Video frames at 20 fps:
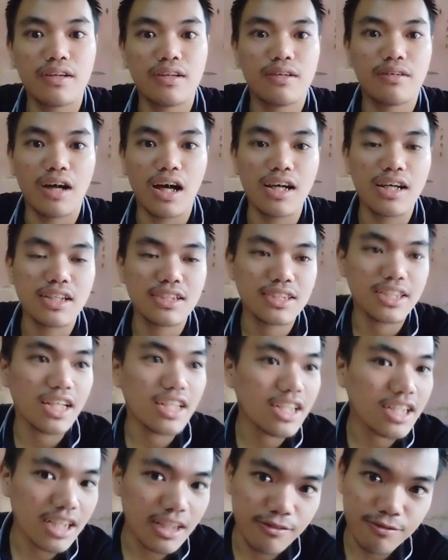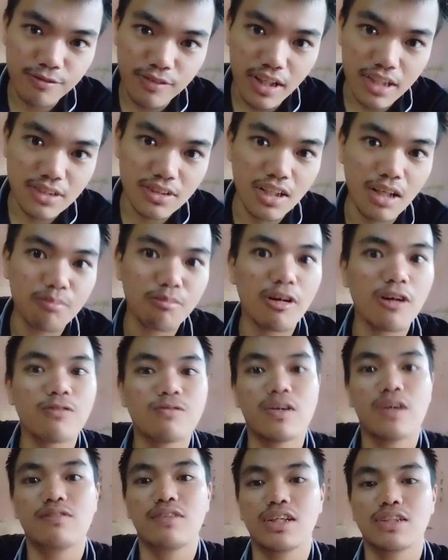understanding inflection and
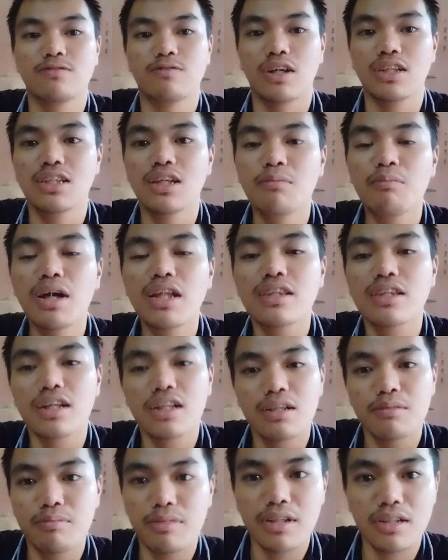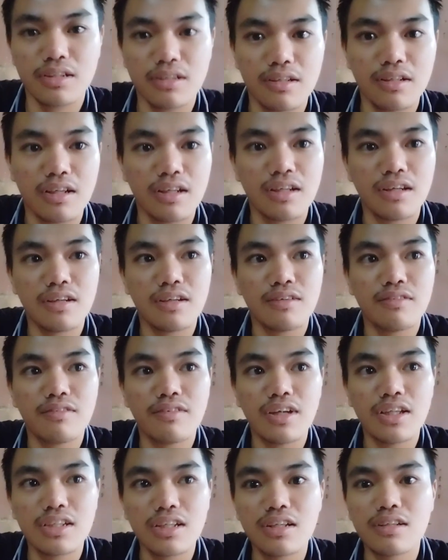morpheme is fundamental
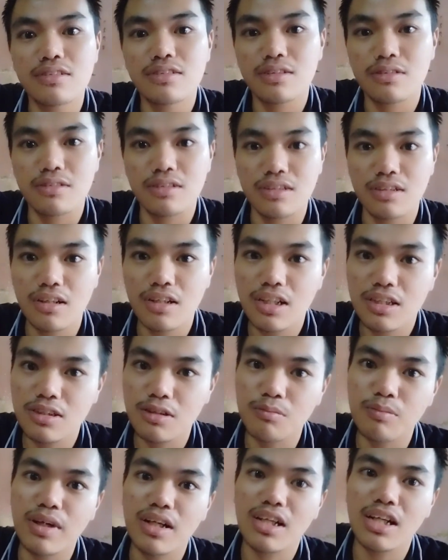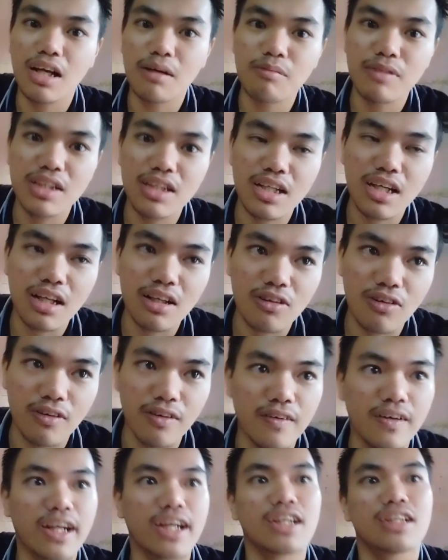in order to build grammatical
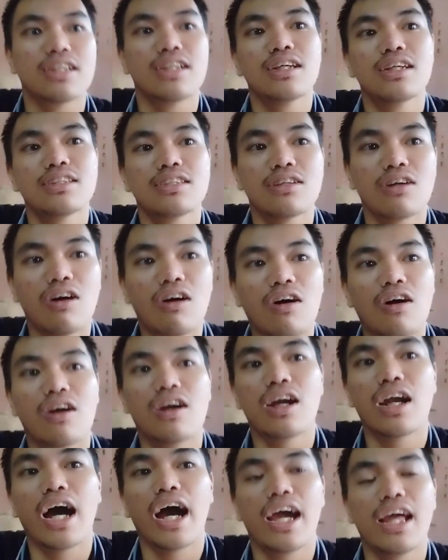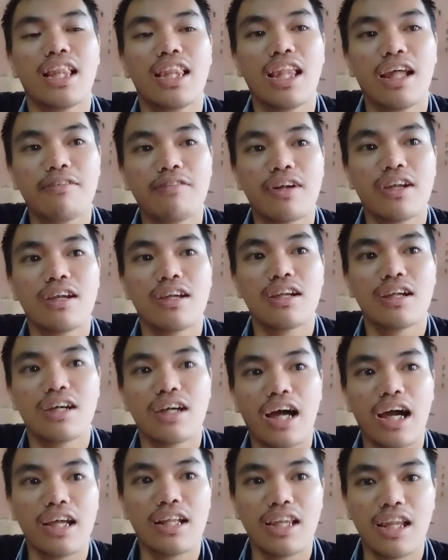correctness or high level
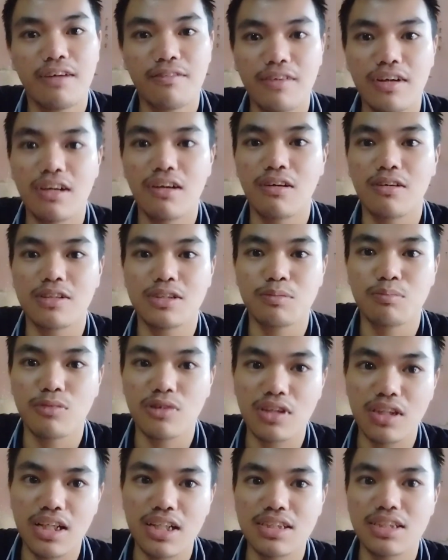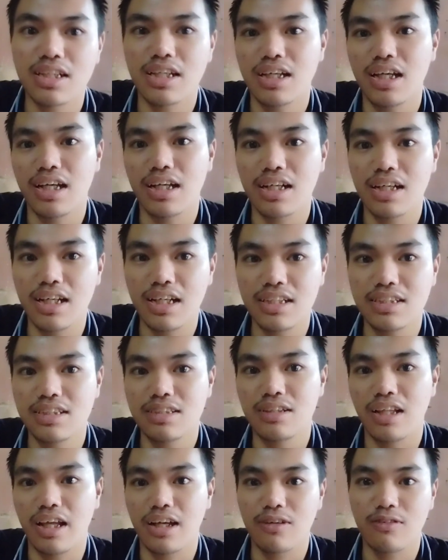or smoothness English
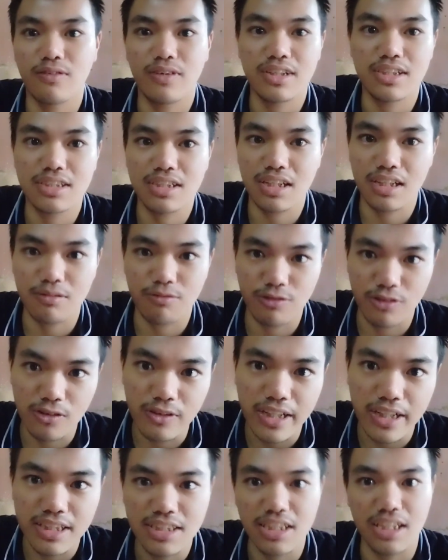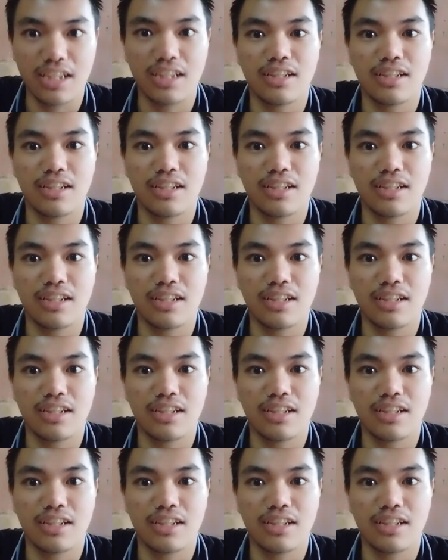language fluency.